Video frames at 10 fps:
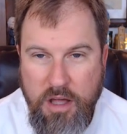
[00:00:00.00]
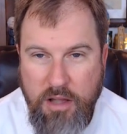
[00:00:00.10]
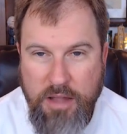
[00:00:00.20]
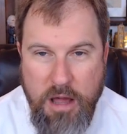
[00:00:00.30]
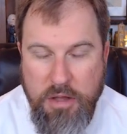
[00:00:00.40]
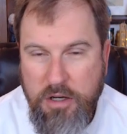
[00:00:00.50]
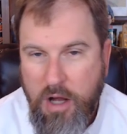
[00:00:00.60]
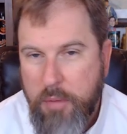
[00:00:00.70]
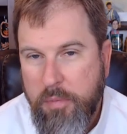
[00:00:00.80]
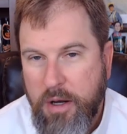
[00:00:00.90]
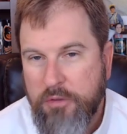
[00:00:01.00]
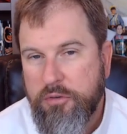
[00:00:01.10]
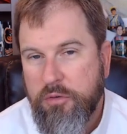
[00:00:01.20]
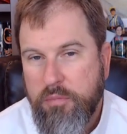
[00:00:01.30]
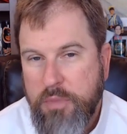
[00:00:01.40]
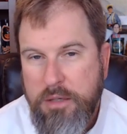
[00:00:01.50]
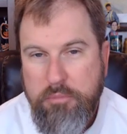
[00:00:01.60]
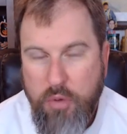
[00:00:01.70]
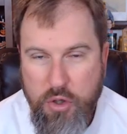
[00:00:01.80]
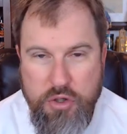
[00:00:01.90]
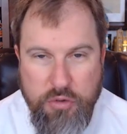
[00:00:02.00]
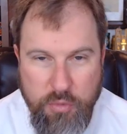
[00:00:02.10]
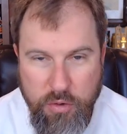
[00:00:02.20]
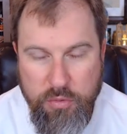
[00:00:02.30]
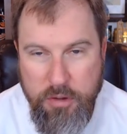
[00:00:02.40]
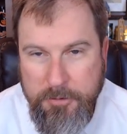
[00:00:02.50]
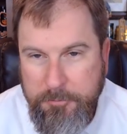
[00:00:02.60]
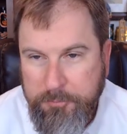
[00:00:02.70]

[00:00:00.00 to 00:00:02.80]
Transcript: allow that compromise to be pushed through